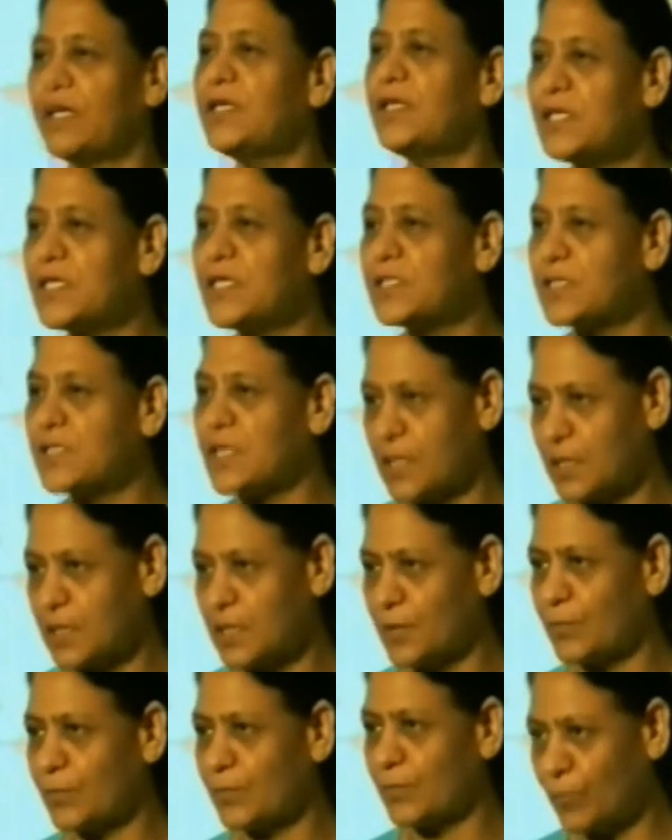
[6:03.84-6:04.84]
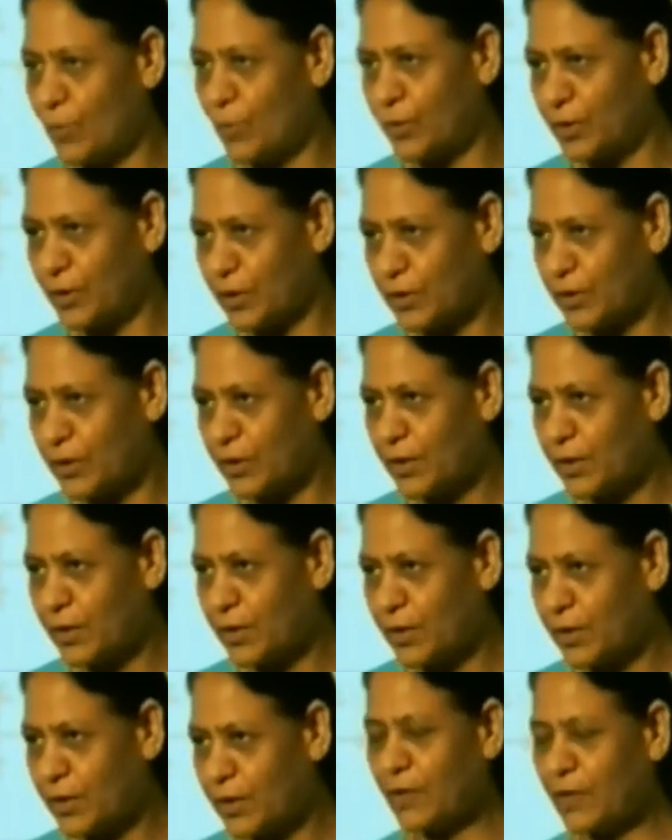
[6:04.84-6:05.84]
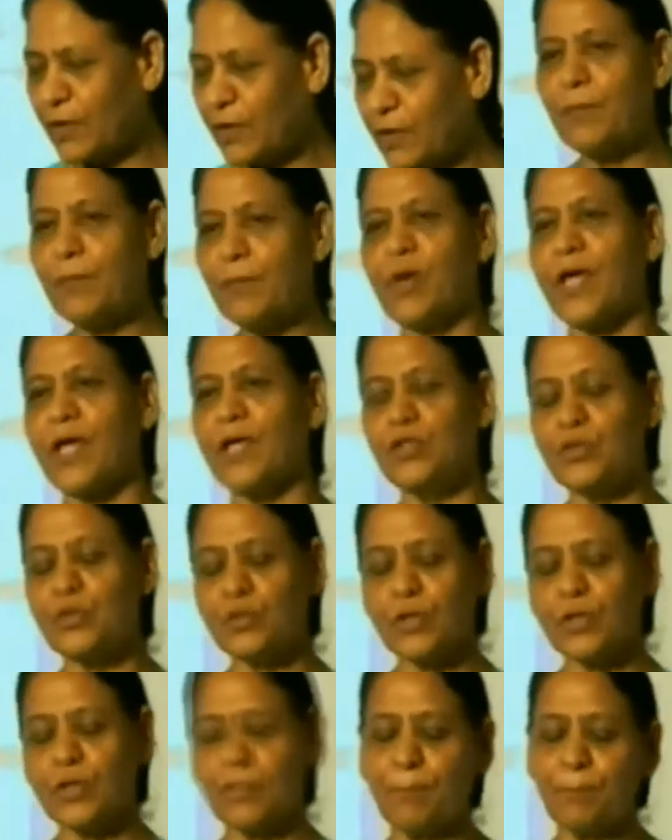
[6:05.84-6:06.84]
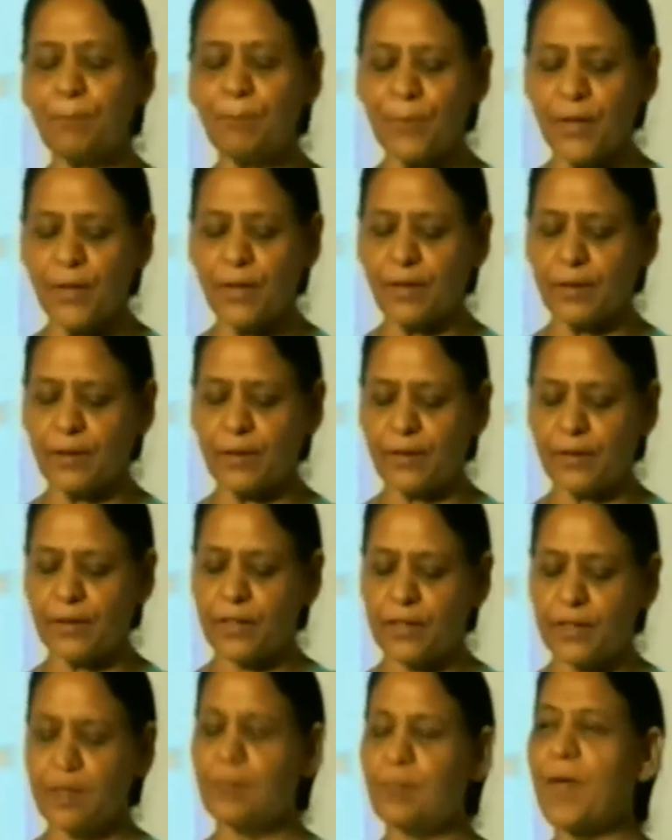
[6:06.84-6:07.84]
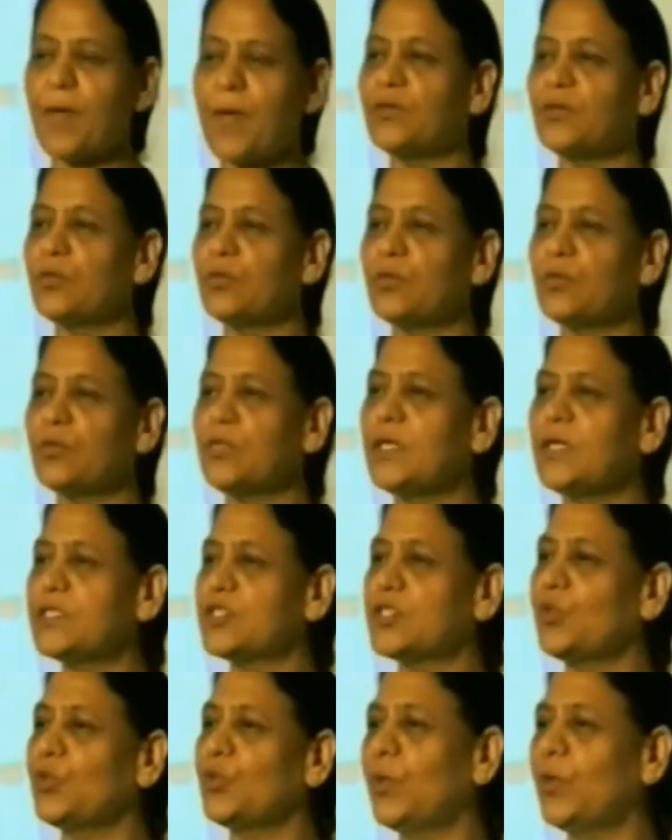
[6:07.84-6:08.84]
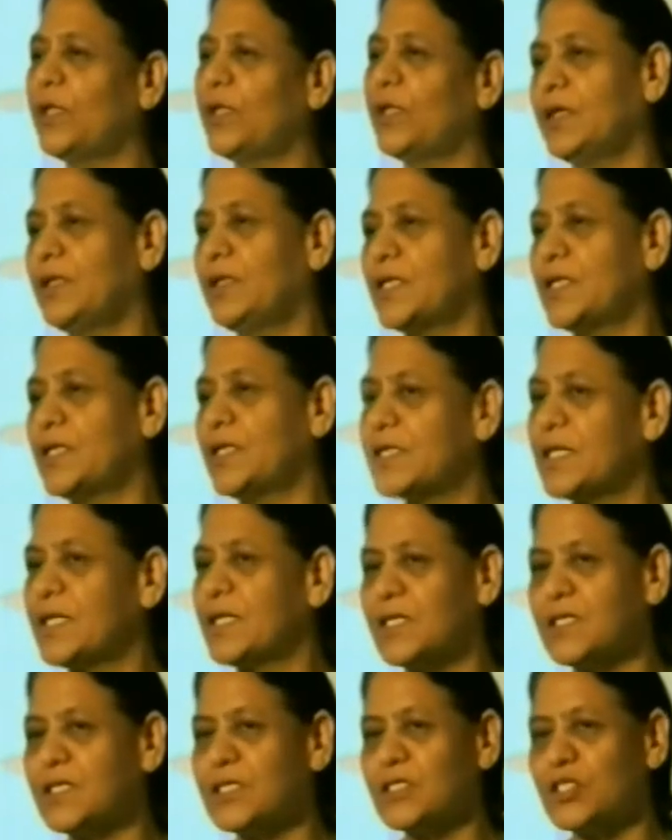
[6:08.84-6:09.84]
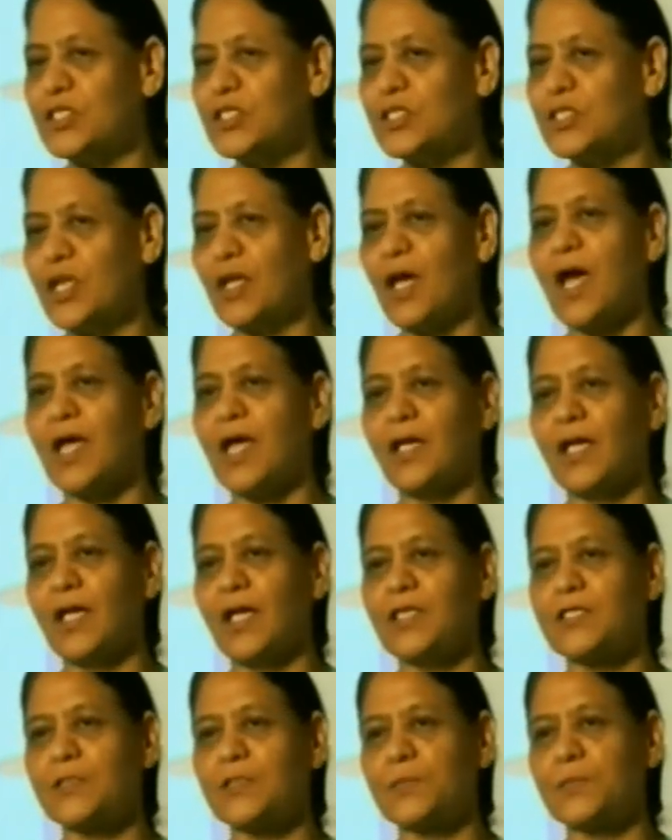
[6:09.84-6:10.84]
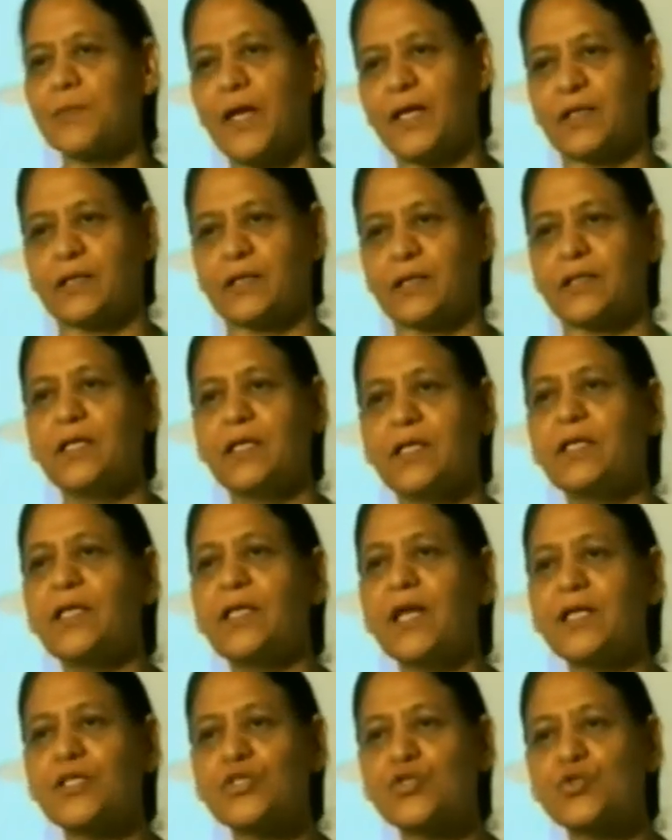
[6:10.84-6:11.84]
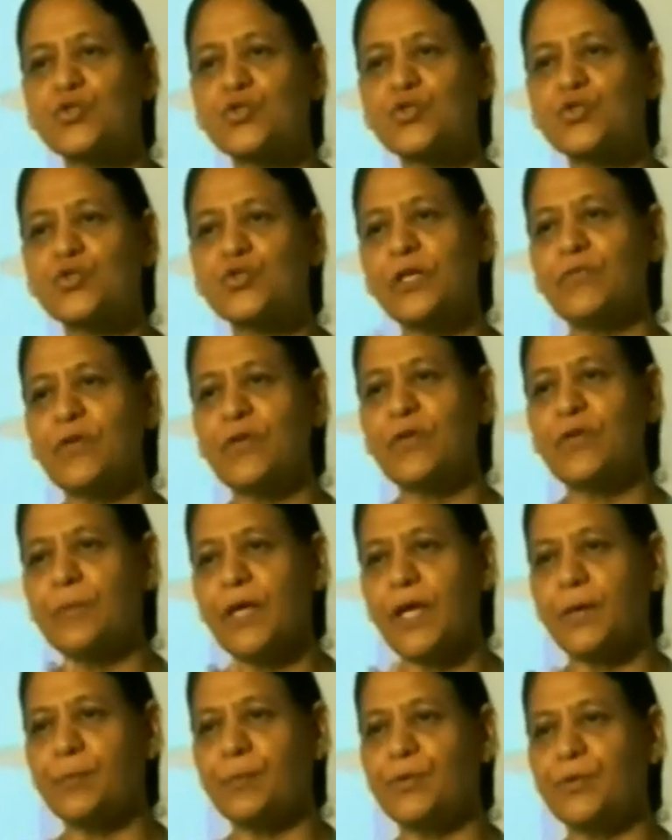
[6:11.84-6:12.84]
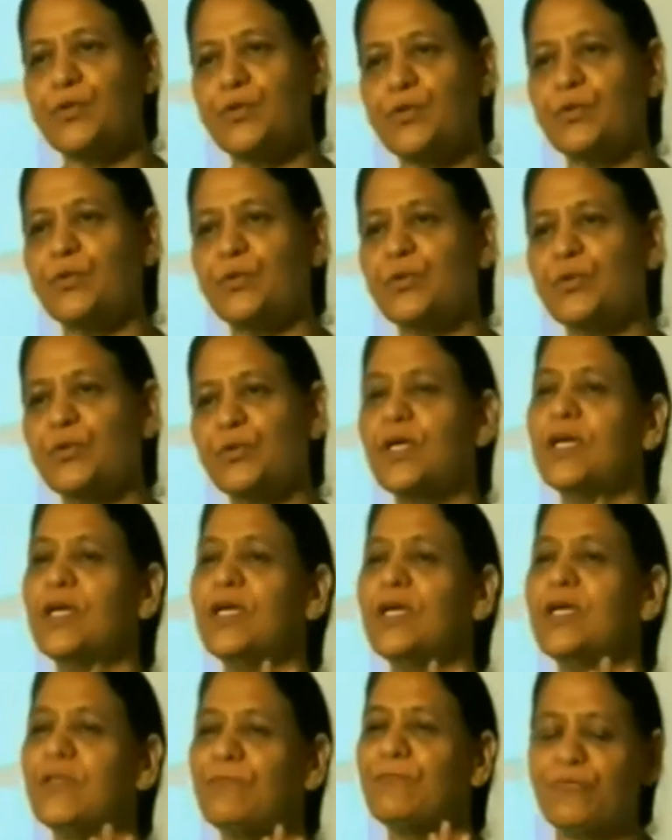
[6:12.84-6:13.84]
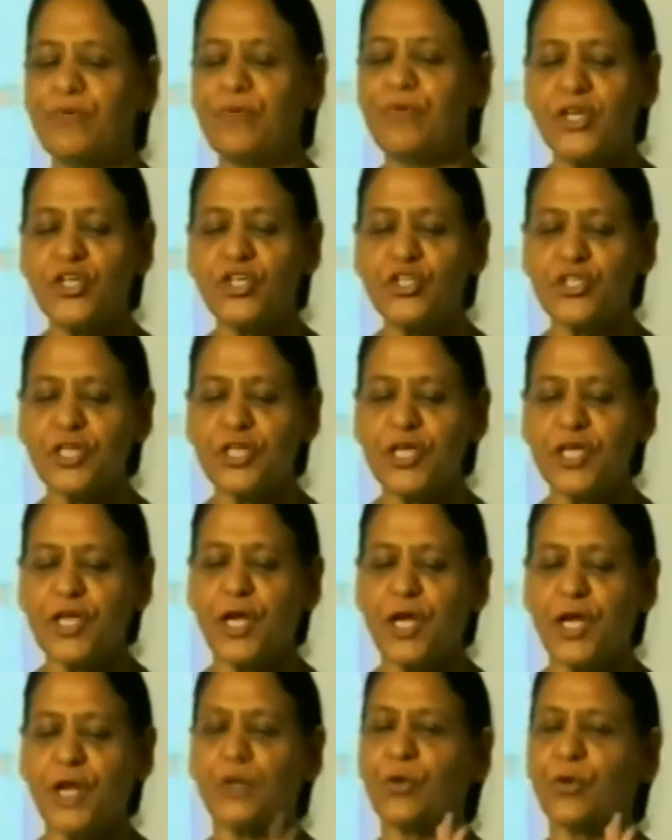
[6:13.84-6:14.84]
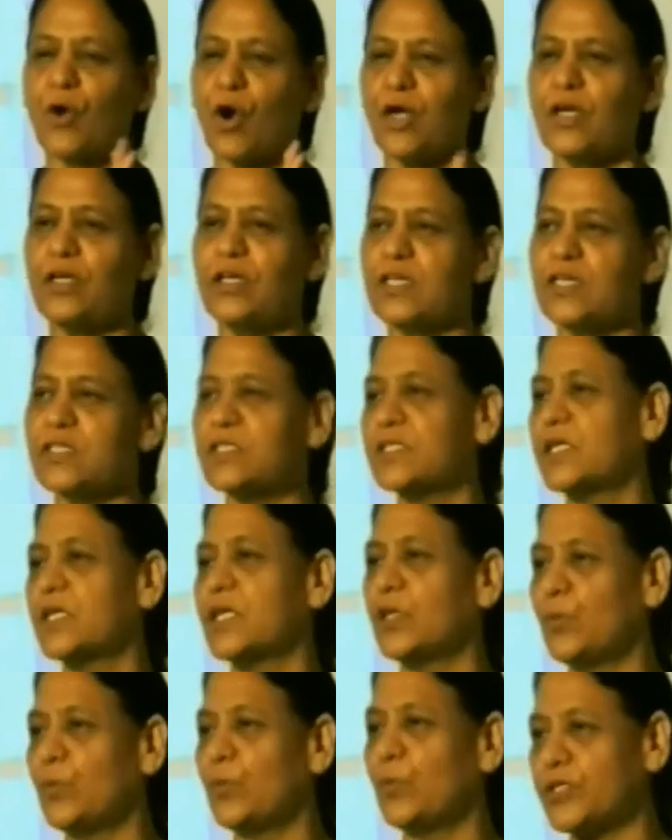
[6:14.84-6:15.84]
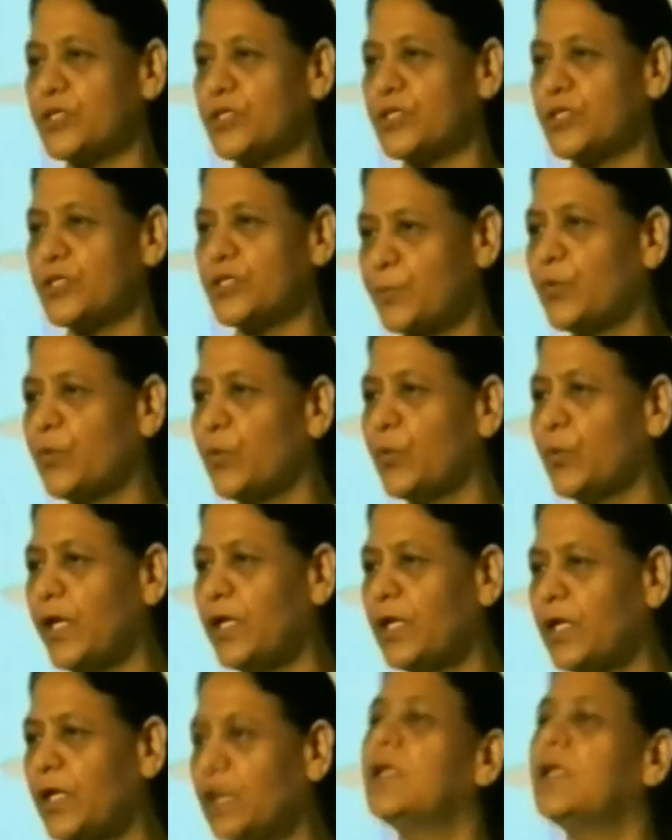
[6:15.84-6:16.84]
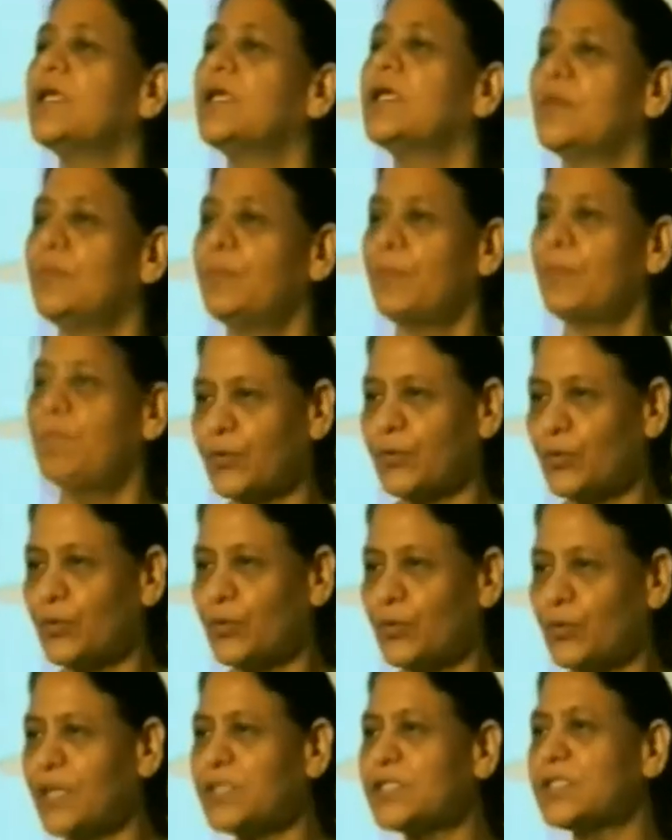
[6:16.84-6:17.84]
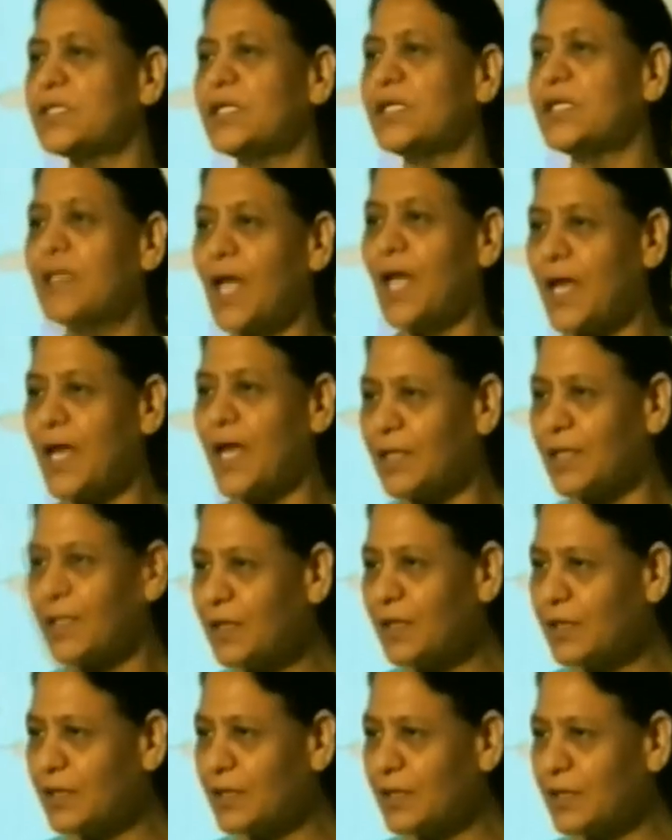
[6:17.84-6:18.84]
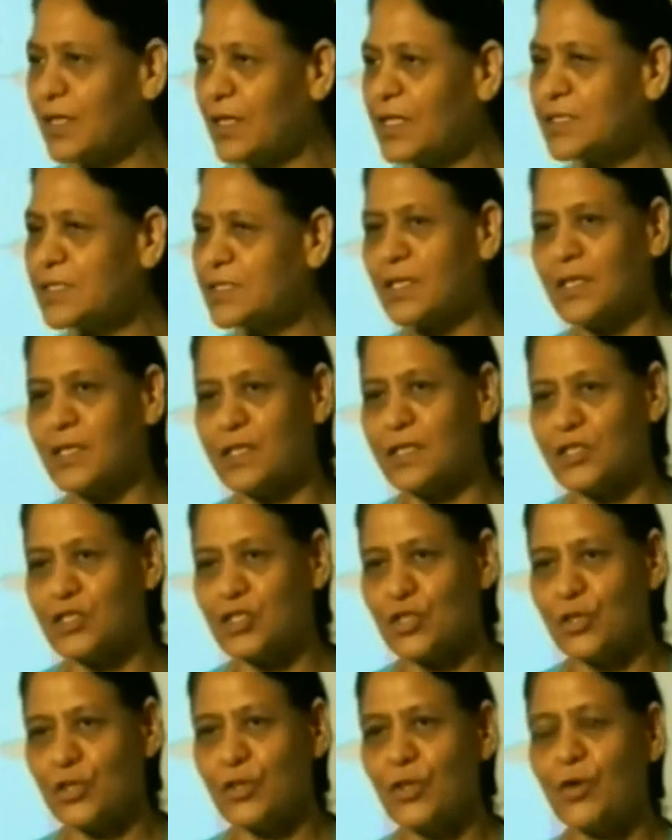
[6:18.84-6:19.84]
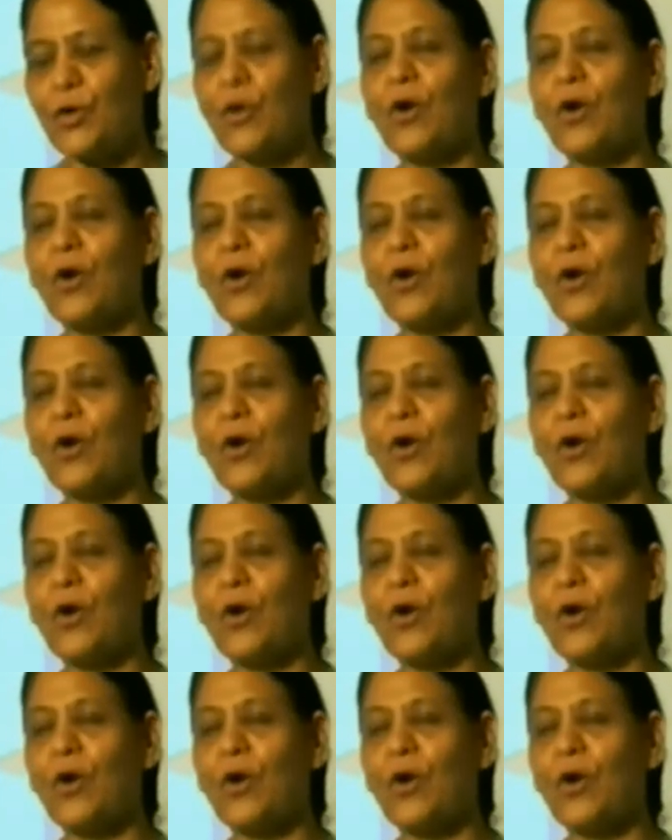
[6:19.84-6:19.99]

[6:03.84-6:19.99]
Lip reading: DC motor. If I am trying to compare petrol engine with a diesel engine, I expect that student will be able to differentiate or distinguish between petrol engine and a diesel engine.